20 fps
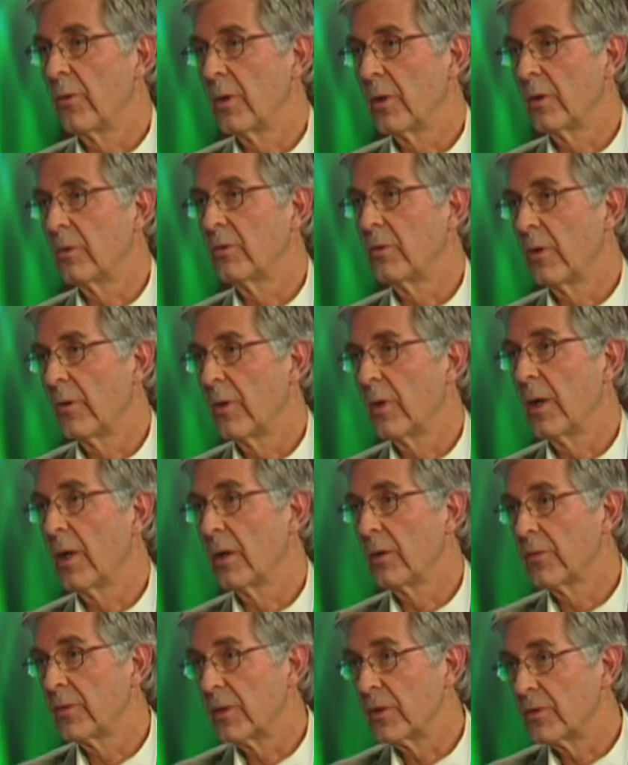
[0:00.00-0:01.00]
their, to their
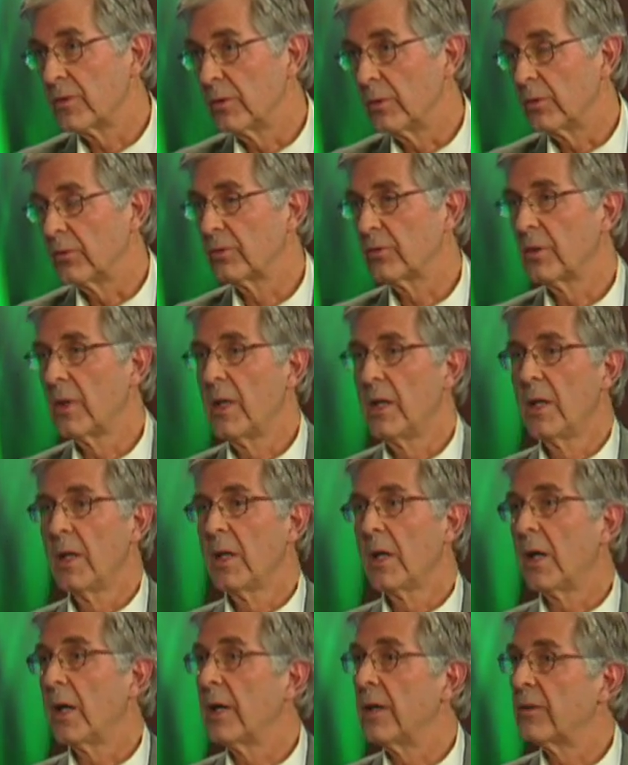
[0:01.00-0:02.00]
health issues.
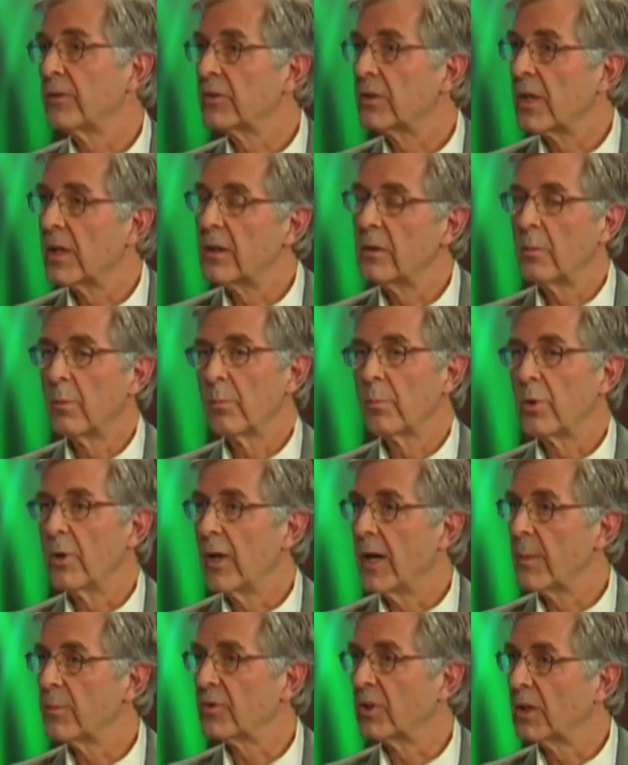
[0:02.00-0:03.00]
It's got
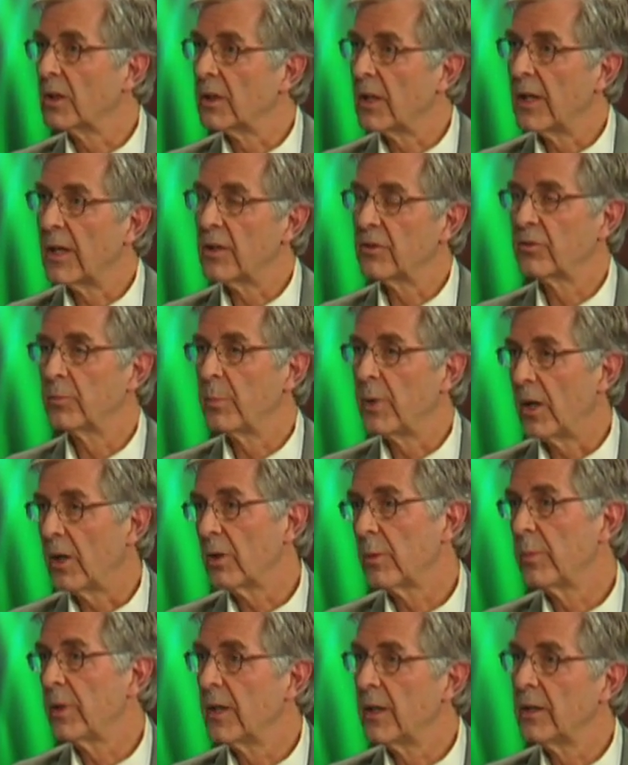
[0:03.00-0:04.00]
perhaps a glass
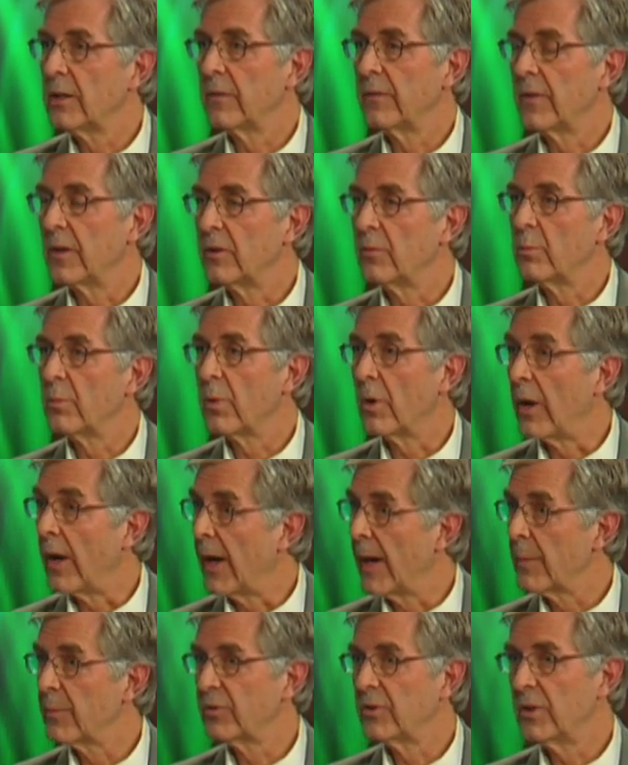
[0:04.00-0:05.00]
parapet that
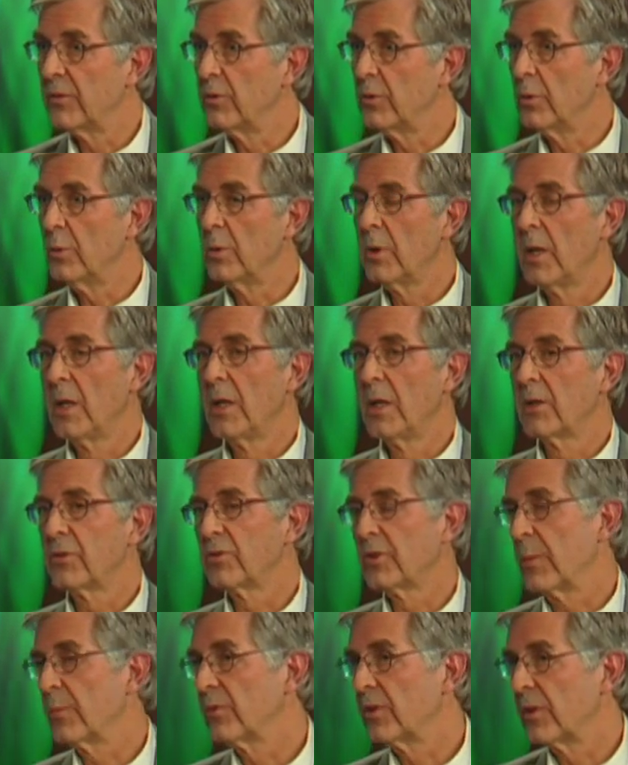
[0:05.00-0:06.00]
perhaps gives you
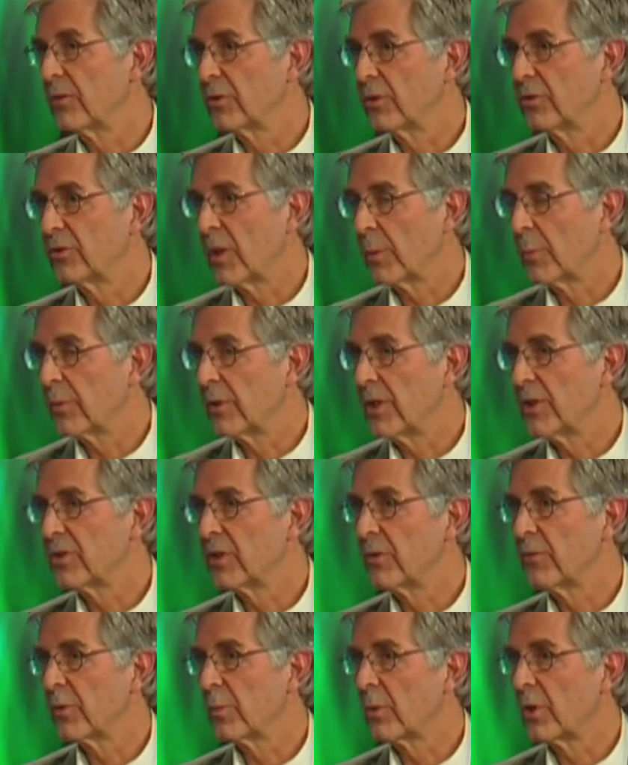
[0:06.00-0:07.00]
some sense of
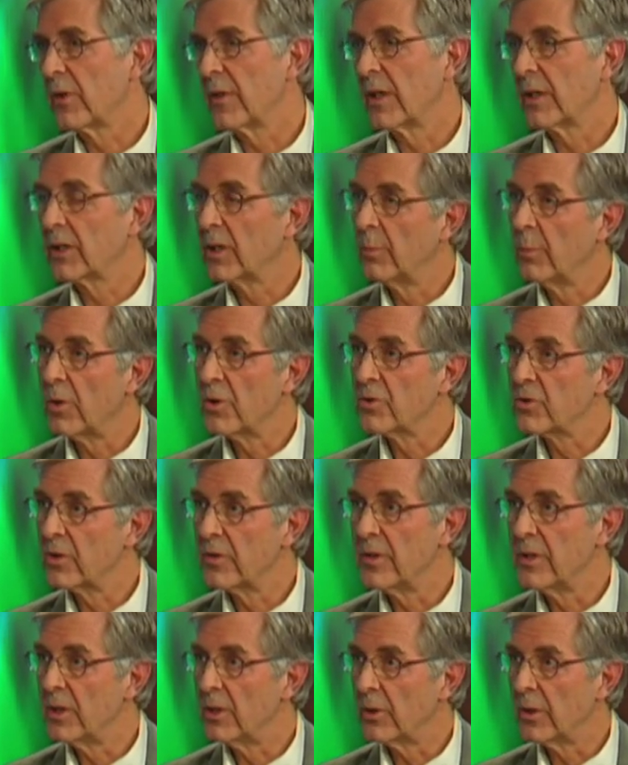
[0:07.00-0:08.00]
separation from all that
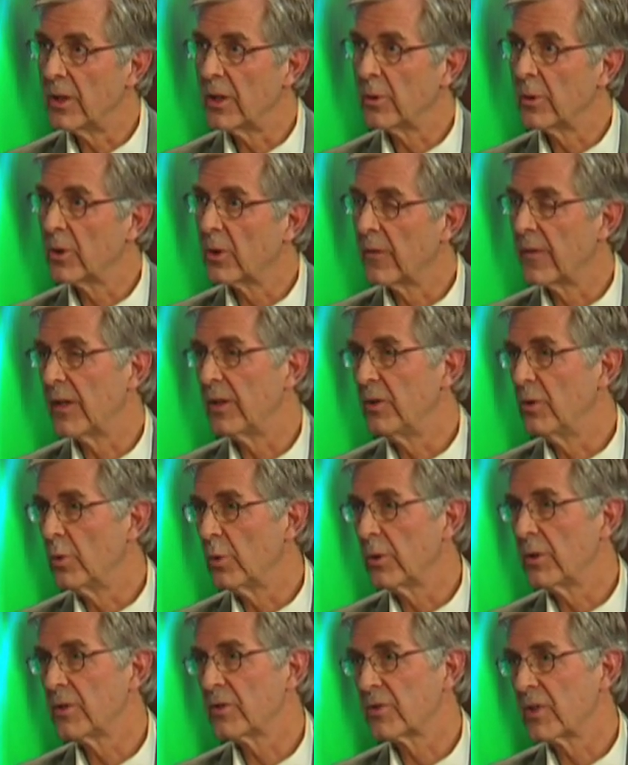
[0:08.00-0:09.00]
commotion that you're hearing, all that
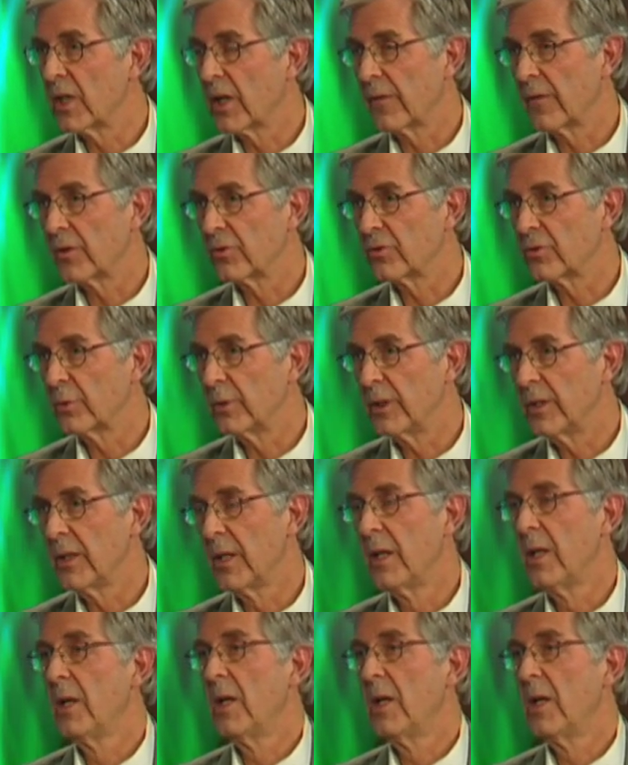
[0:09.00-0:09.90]
noise down the street.